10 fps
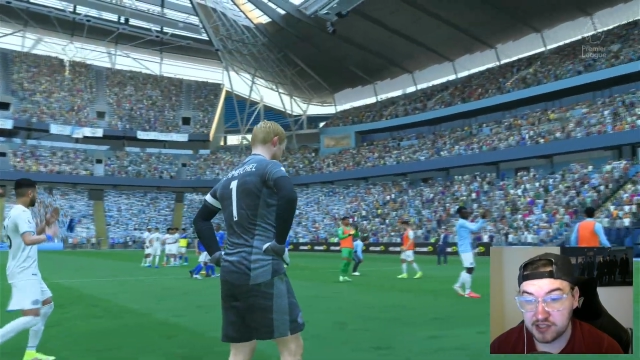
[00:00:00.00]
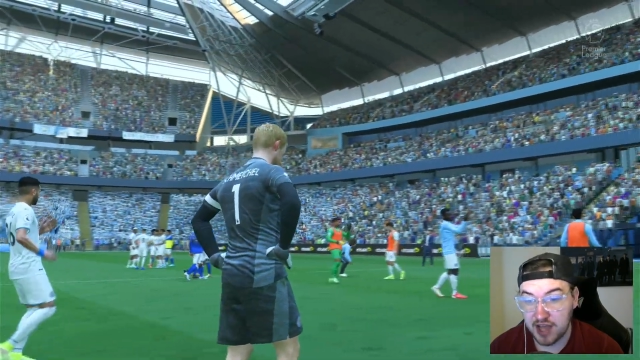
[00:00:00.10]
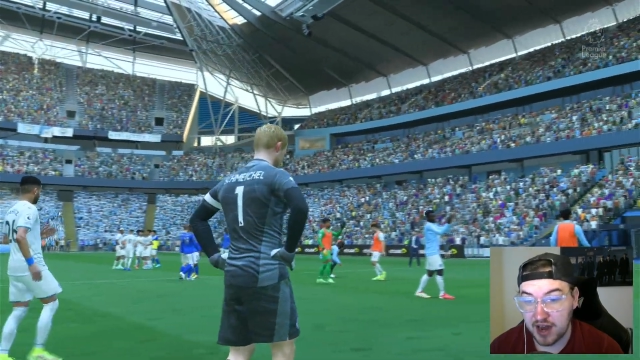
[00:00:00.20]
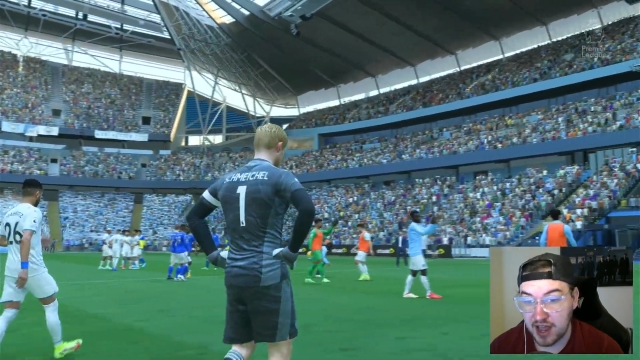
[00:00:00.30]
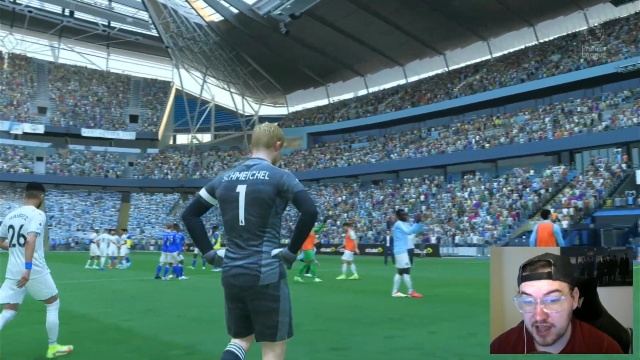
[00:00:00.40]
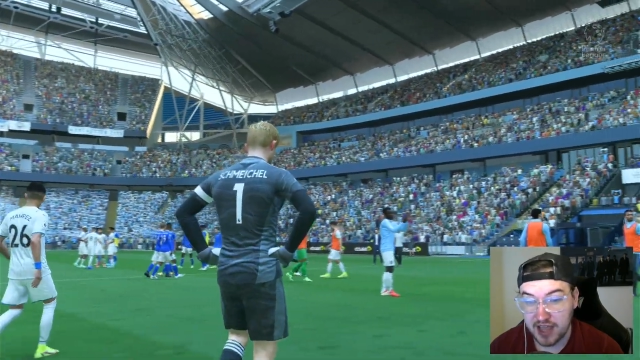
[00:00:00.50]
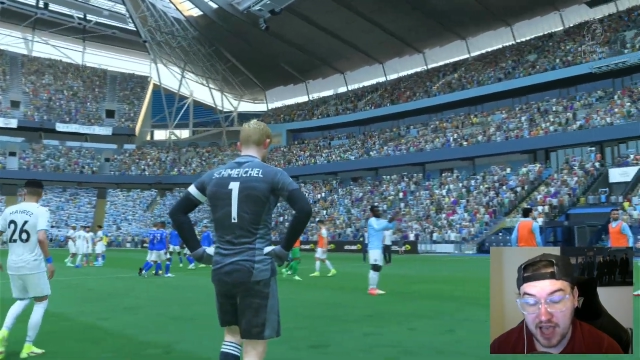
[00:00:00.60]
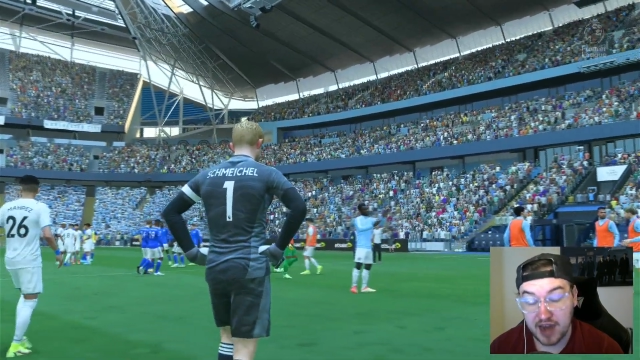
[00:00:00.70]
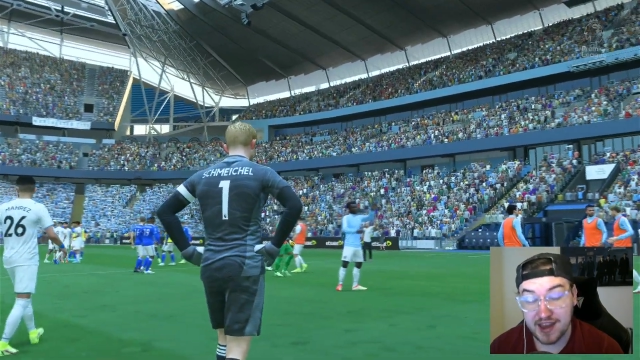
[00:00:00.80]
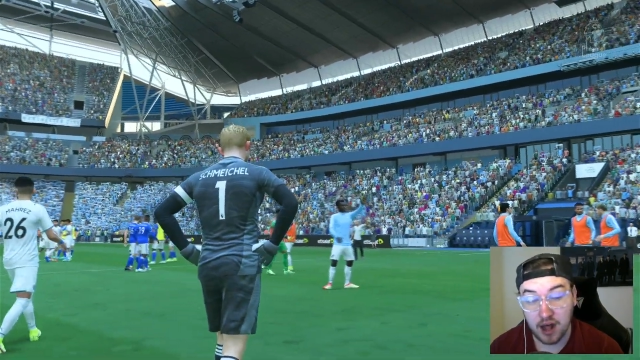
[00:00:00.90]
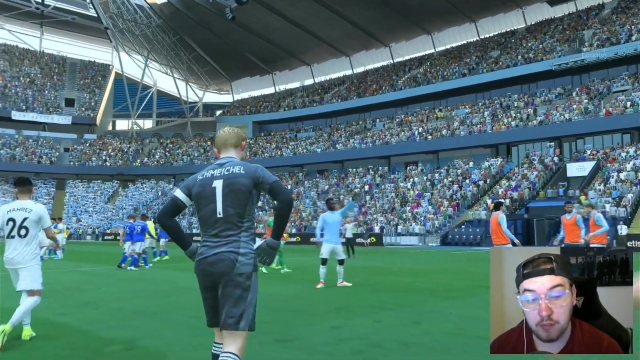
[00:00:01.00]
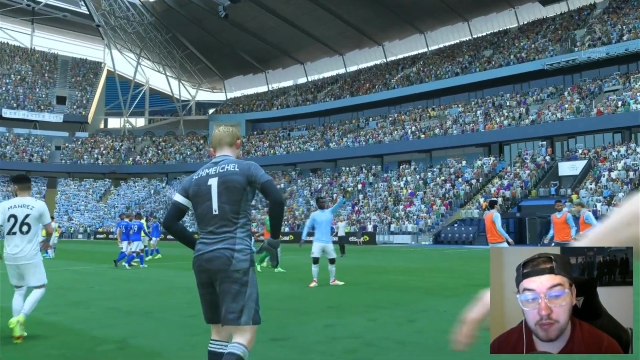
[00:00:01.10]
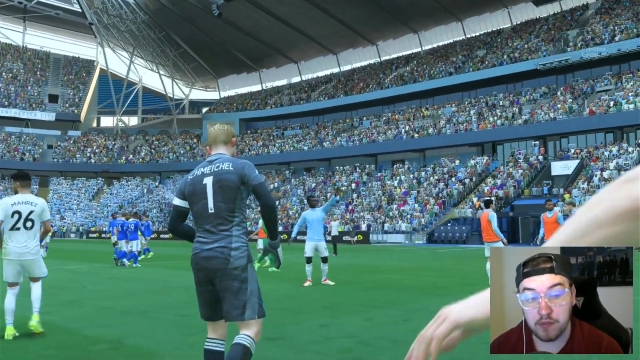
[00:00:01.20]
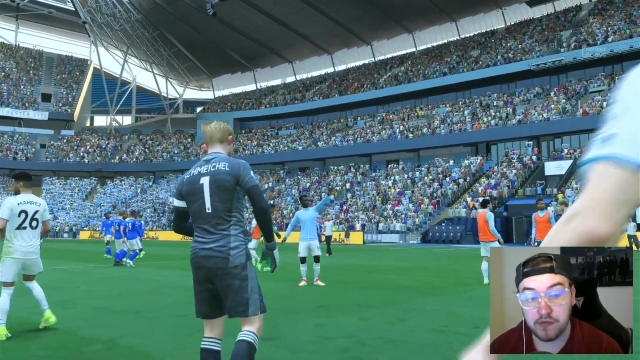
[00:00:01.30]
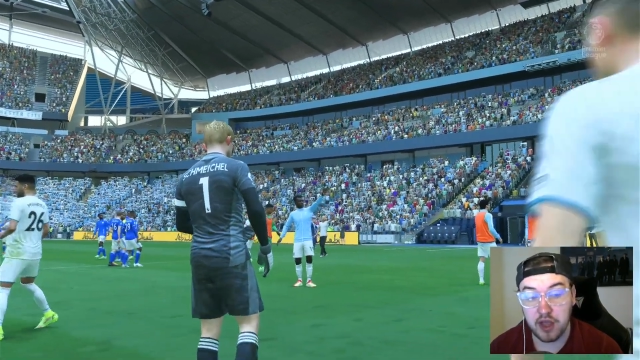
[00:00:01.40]
And I can't help
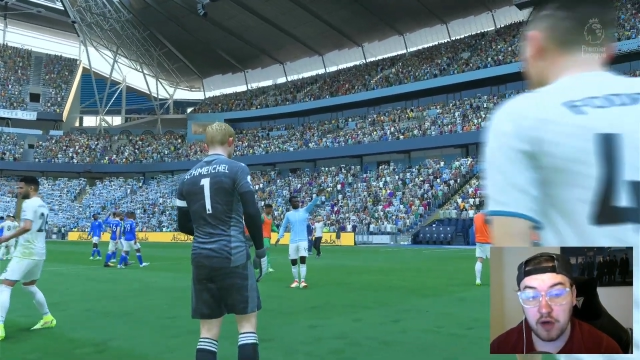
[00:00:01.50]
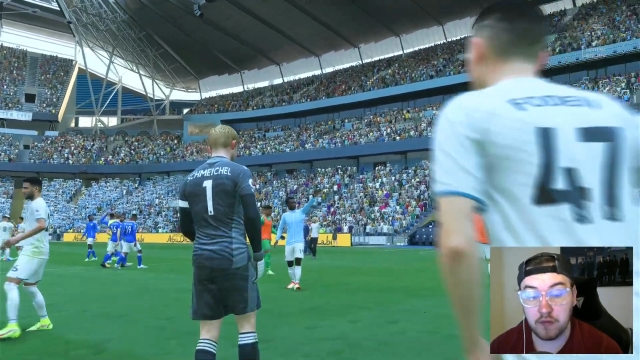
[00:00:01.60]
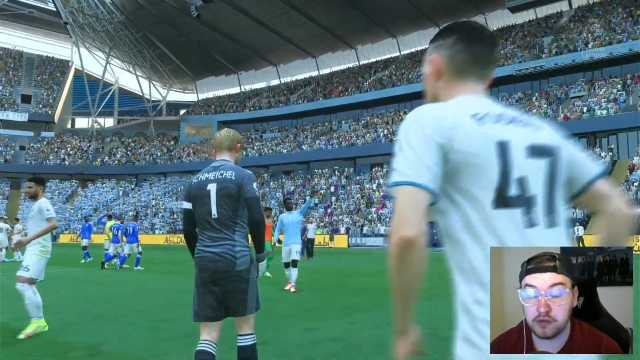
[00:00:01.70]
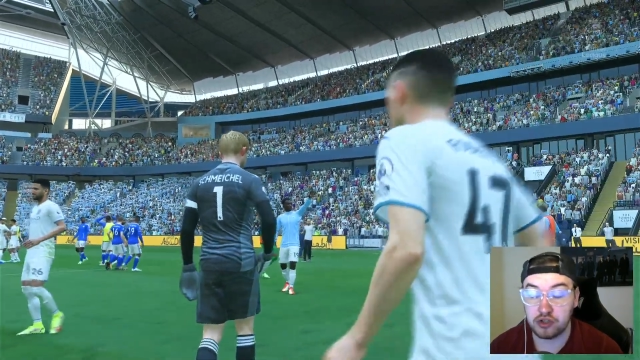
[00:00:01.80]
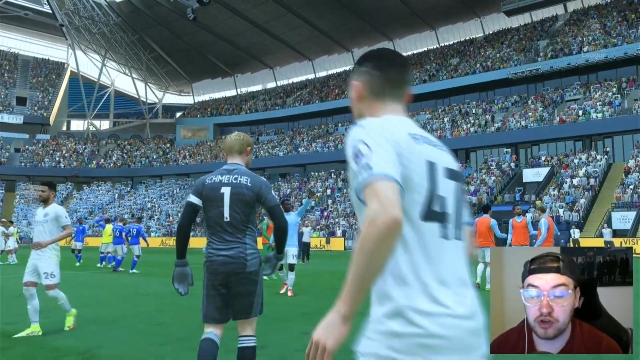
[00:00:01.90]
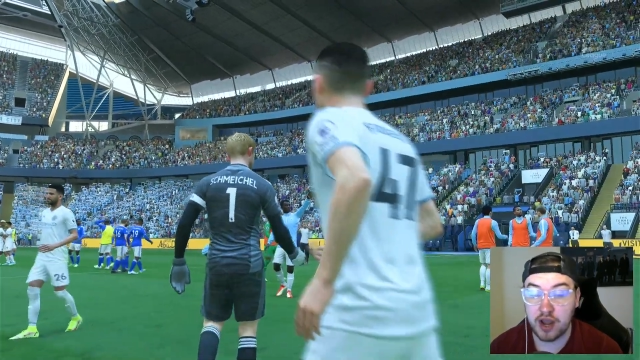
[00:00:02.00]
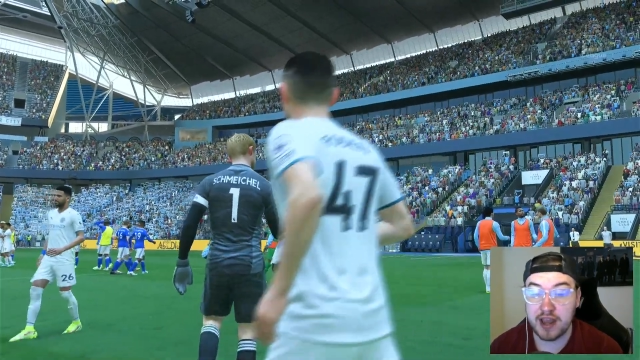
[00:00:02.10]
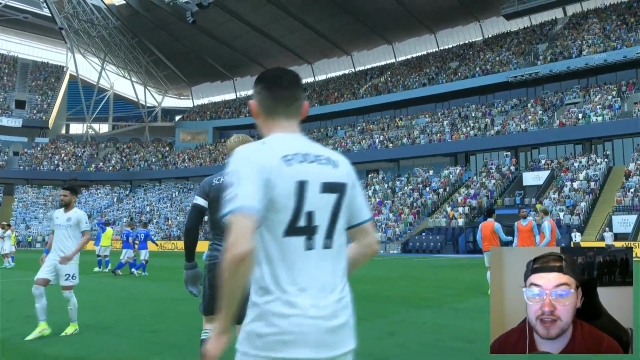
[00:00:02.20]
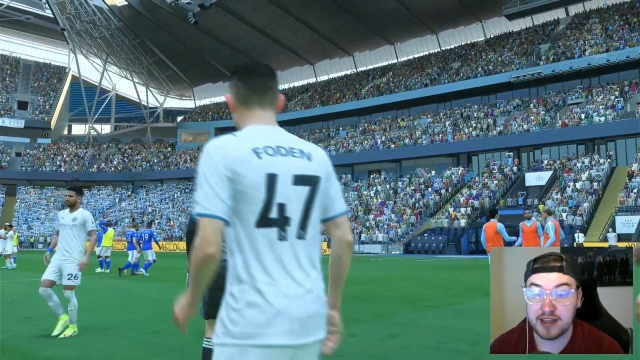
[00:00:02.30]
but feel frustrated